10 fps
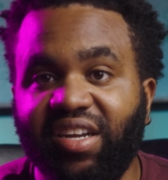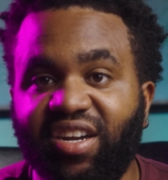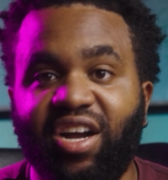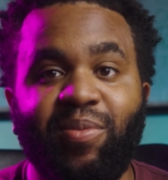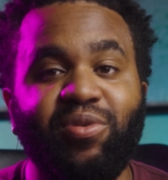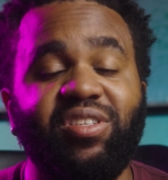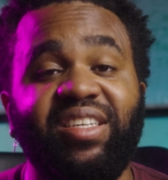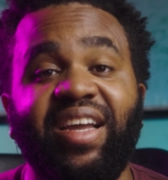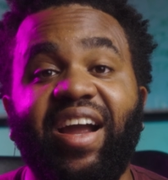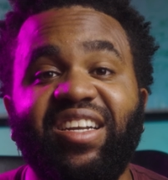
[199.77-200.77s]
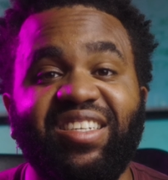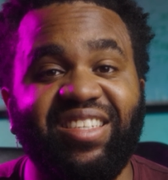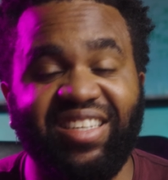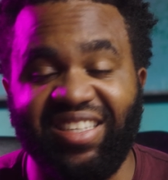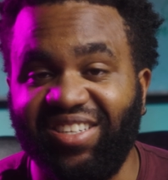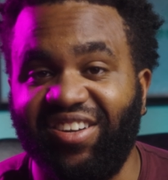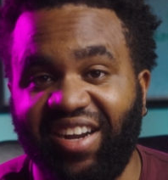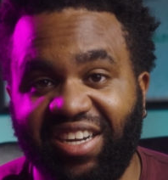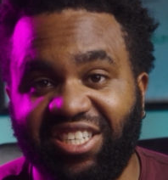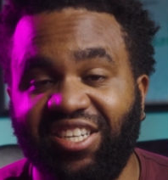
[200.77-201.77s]
you're almost guaranteed to
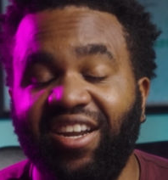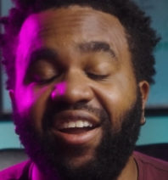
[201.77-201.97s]
crash.